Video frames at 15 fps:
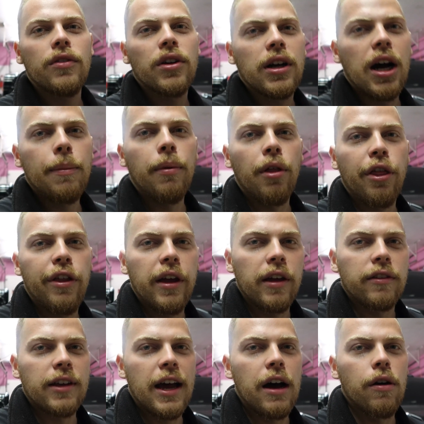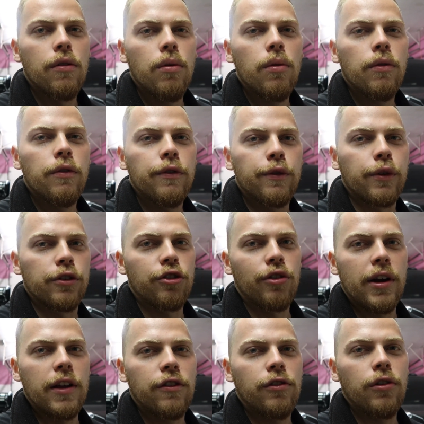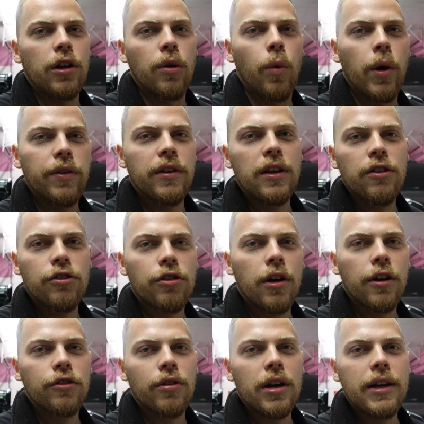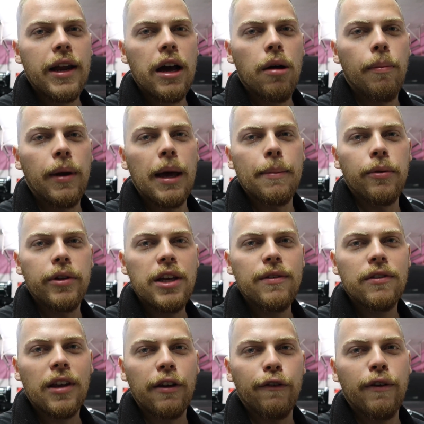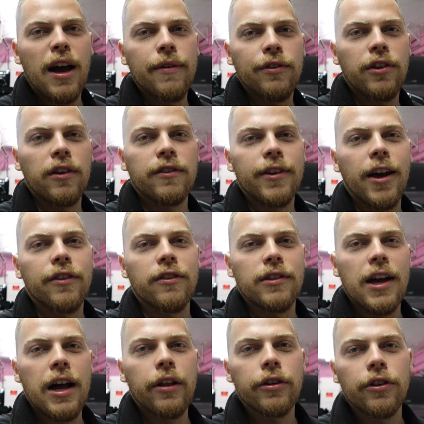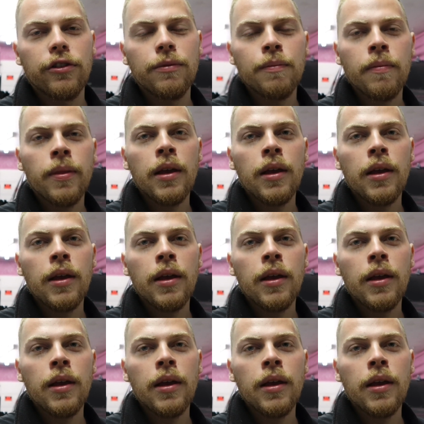of a couple things out for trans tuning with these trucks right now, but I believe it's like $5,000 or $6,000.